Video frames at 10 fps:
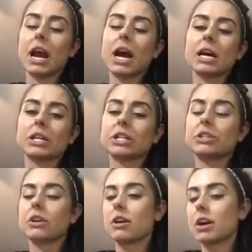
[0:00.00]
I could
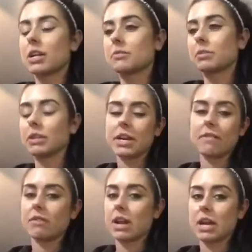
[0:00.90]
not
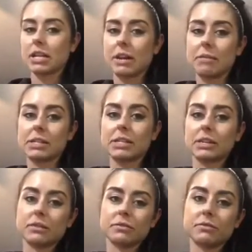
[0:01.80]
believe that I let
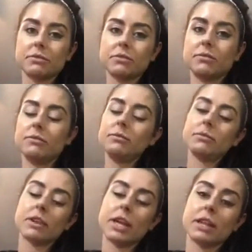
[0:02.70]
myself
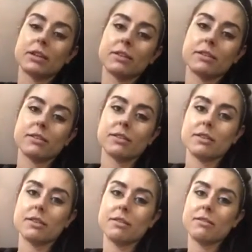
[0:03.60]
get
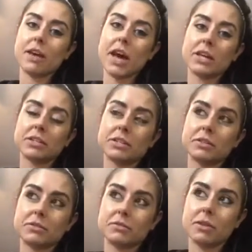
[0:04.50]
that
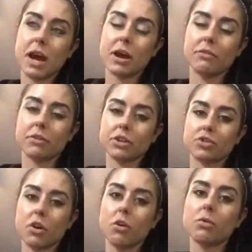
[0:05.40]
out of
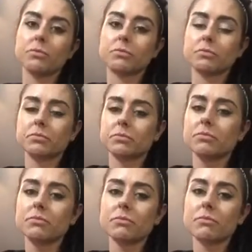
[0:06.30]
control,
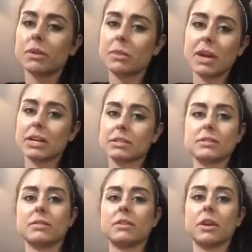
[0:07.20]
because
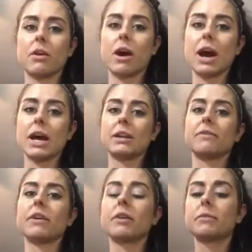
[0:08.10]
I had
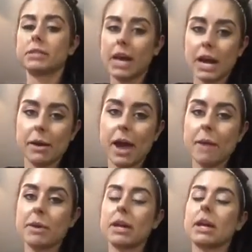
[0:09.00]
developed this
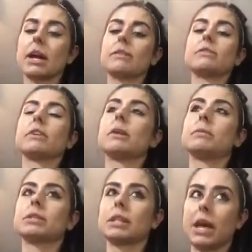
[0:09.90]
habit and I developed
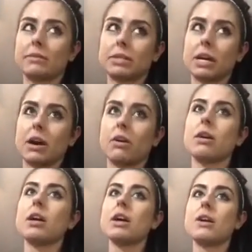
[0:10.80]
this lifestyle
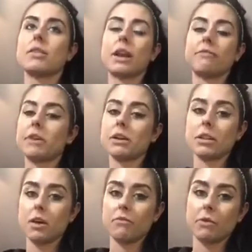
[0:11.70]
that I fell in
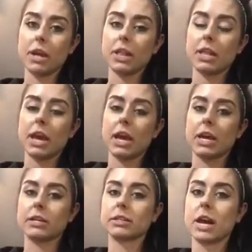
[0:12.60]
love with,
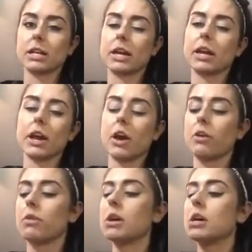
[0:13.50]
and I let it
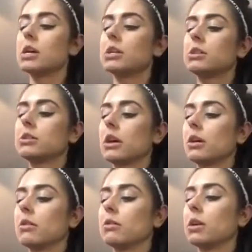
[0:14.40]
go.
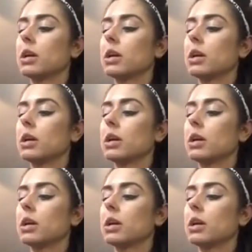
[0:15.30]
So